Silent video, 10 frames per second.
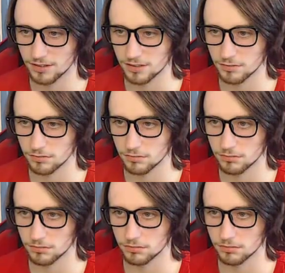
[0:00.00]

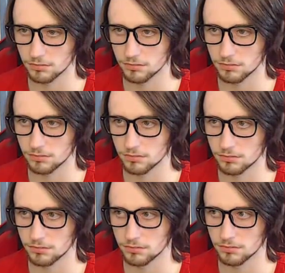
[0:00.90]
Nothing is said.